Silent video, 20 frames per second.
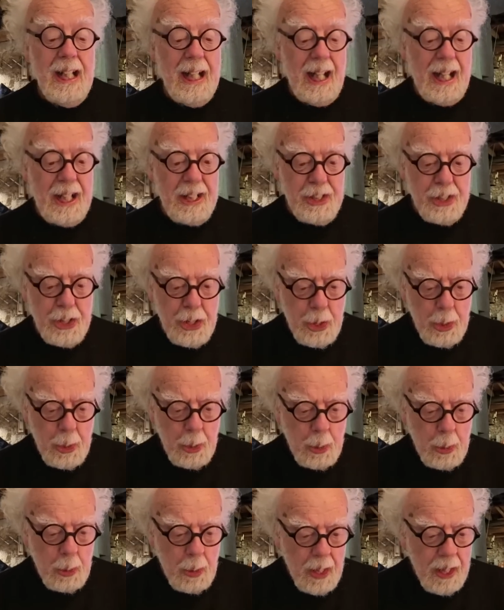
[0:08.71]
A
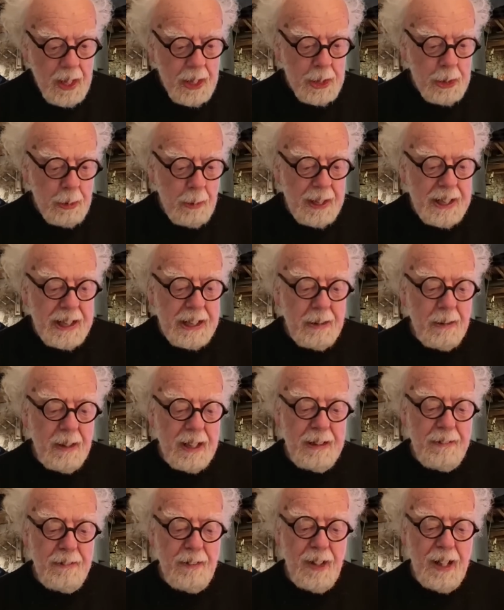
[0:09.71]
new
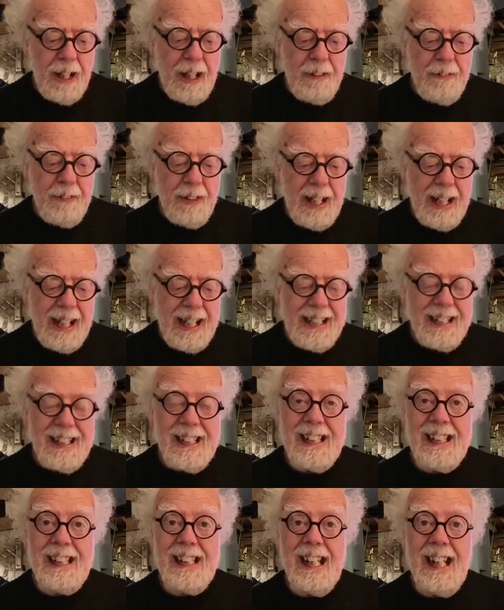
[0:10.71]
2025
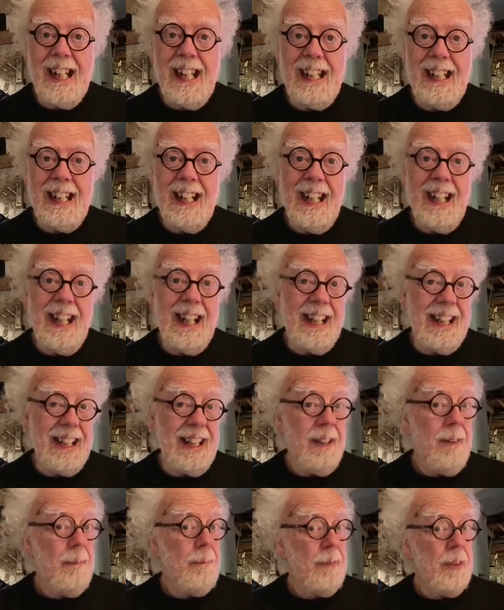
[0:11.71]

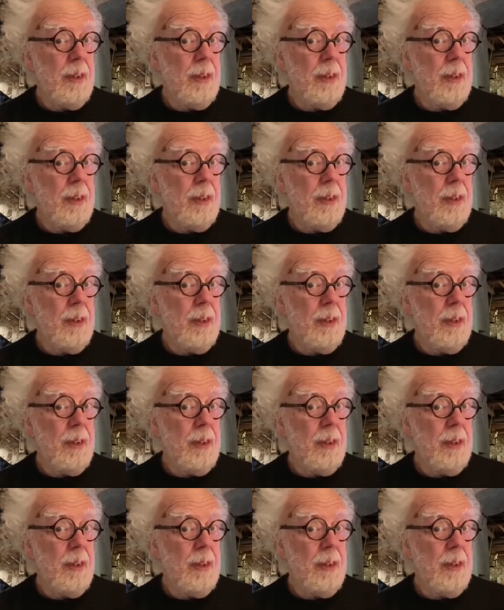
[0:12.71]
NDAA